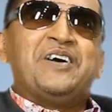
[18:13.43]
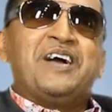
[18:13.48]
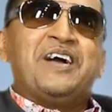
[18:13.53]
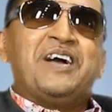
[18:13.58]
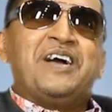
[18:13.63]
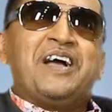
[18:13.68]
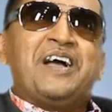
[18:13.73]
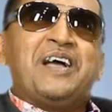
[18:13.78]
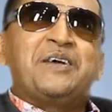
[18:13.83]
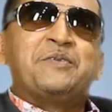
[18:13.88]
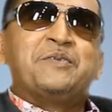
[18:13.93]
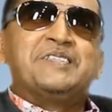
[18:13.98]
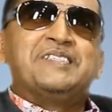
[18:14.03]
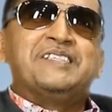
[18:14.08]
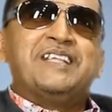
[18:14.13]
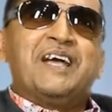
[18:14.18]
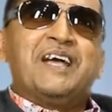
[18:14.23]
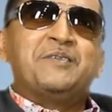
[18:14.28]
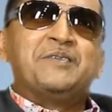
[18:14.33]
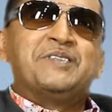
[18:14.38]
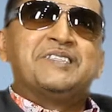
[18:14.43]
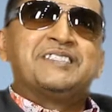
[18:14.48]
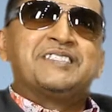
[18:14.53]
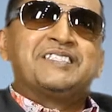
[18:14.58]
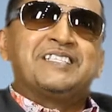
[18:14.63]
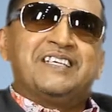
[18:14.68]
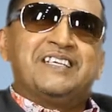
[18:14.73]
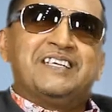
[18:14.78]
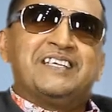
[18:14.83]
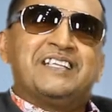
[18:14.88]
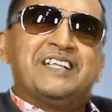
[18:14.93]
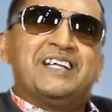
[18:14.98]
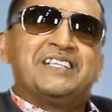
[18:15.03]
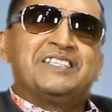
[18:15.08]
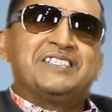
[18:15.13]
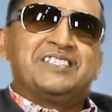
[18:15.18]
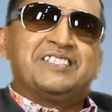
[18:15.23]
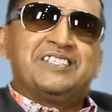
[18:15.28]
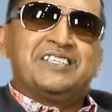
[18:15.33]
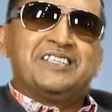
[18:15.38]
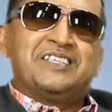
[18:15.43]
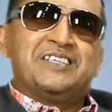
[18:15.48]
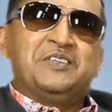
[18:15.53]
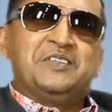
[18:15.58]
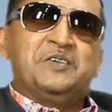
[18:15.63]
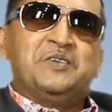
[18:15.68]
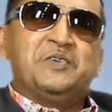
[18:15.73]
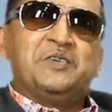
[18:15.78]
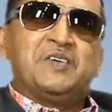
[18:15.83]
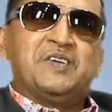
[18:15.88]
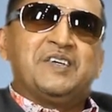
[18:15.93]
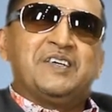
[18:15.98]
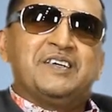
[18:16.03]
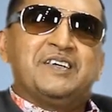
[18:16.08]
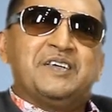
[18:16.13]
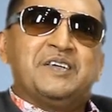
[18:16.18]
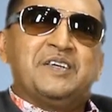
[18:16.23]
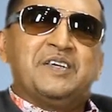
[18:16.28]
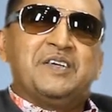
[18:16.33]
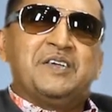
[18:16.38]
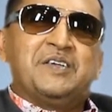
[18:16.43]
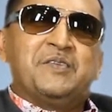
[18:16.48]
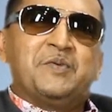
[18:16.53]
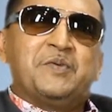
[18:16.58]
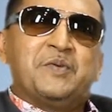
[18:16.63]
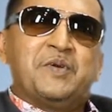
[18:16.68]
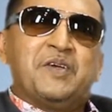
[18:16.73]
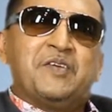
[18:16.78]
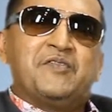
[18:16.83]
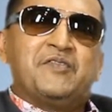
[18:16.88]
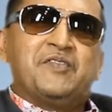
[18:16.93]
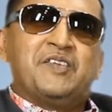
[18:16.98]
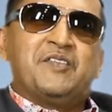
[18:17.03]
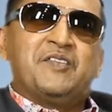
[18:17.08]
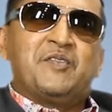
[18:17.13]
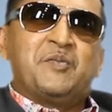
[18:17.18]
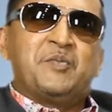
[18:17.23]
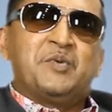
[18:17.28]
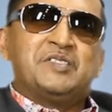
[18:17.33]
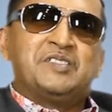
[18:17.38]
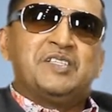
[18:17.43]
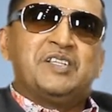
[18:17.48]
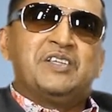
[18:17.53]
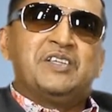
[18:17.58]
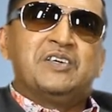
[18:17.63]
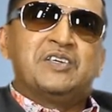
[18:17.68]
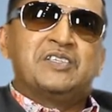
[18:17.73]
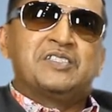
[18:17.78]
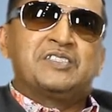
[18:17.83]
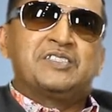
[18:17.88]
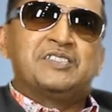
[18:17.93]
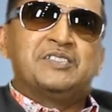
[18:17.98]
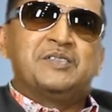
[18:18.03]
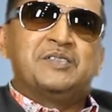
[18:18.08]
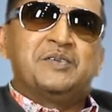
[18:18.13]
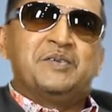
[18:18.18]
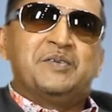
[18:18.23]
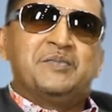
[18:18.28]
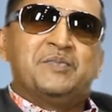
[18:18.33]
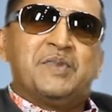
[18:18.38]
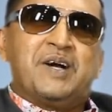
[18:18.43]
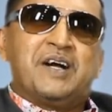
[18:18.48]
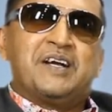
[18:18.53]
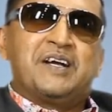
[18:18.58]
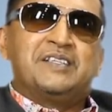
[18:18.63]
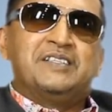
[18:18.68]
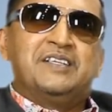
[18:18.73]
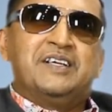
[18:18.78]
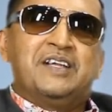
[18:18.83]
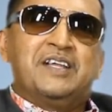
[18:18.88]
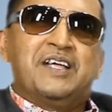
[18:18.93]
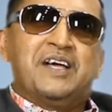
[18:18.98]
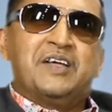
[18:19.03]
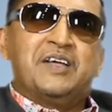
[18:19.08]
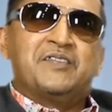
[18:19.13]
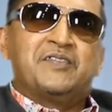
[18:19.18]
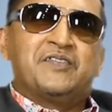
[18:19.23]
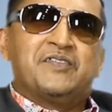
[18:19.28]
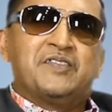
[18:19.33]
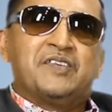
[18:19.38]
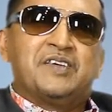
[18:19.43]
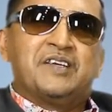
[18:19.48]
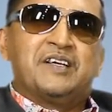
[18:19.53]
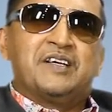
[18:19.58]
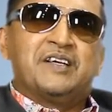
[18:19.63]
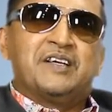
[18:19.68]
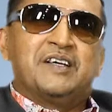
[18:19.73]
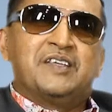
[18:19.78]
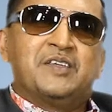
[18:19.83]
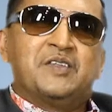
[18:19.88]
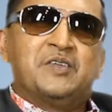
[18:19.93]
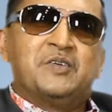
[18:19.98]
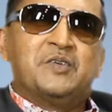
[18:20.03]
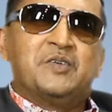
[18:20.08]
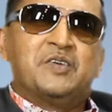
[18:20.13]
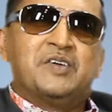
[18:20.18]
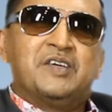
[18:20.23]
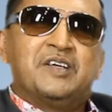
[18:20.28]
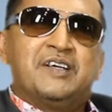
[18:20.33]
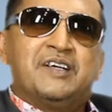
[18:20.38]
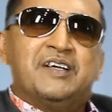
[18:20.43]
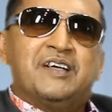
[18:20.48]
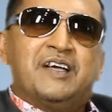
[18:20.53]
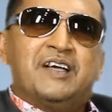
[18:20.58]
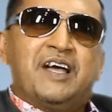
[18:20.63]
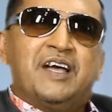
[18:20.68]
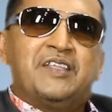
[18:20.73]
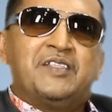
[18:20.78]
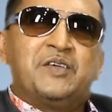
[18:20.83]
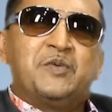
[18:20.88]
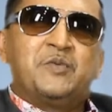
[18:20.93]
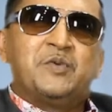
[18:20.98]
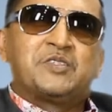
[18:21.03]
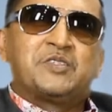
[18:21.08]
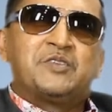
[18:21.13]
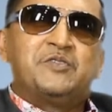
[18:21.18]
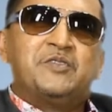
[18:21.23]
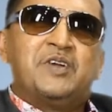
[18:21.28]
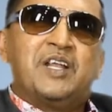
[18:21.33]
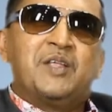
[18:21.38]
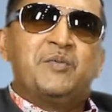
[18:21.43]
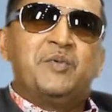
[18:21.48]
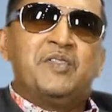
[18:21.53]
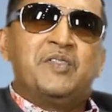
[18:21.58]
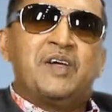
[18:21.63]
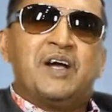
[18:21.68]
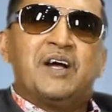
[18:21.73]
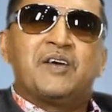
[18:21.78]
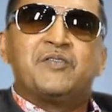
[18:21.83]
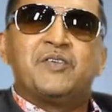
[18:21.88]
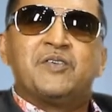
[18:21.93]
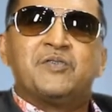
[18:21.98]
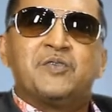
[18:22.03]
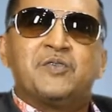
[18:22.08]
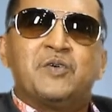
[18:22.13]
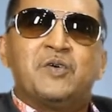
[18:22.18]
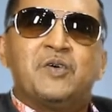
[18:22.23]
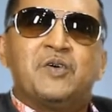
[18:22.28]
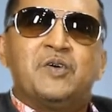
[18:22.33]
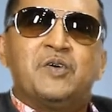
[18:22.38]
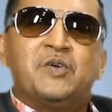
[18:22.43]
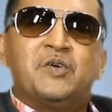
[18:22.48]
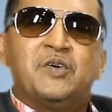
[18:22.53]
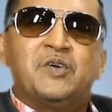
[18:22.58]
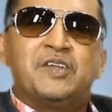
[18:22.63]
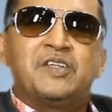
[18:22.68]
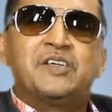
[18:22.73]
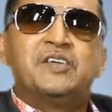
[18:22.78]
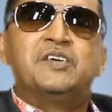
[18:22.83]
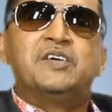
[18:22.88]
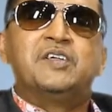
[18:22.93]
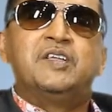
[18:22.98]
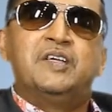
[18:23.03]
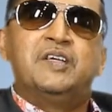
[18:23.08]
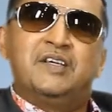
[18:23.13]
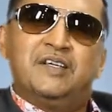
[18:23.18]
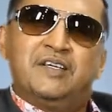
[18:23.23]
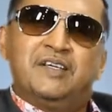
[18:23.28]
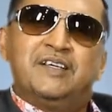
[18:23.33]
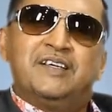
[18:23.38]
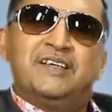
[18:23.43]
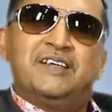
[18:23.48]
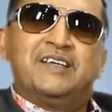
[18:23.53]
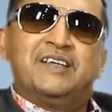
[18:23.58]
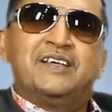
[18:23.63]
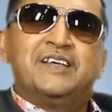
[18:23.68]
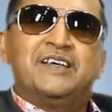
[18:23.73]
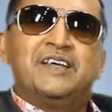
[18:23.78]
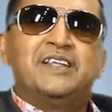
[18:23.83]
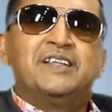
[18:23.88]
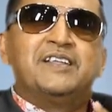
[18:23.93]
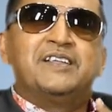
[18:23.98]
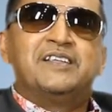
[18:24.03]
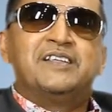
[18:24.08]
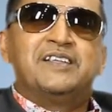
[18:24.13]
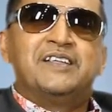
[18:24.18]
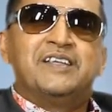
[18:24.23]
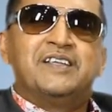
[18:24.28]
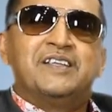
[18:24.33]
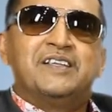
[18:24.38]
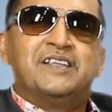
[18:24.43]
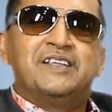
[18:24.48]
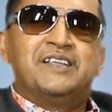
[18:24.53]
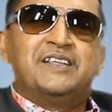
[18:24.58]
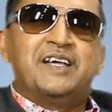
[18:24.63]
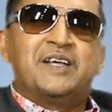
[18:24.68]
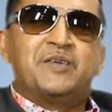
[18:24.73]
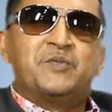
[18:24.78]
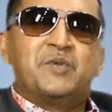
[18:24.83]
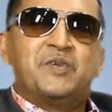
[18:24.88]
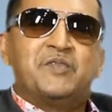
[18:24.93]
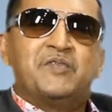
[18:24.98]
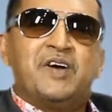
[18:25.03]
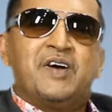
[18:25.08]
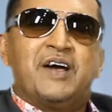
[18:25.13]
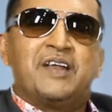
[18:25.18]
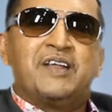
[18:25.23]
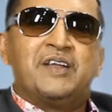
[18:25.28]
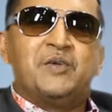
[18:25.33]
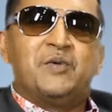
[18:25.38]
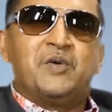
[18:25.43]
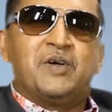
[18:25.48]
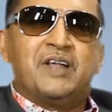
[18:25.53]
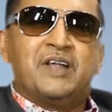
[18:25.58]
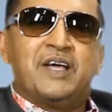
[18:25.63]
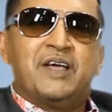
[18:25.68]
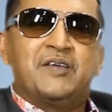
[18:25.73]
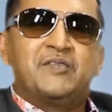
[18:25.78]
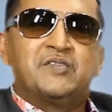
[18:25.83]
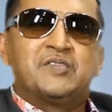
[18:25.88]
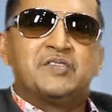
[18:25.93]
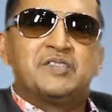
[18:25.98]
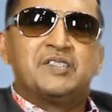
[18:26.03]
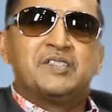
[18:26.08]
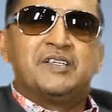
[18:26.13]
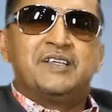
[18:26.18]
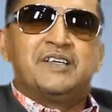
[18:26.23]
I would say that if a person looks back at their life, I think we should really be thankful for all the good in that we've had in our lives,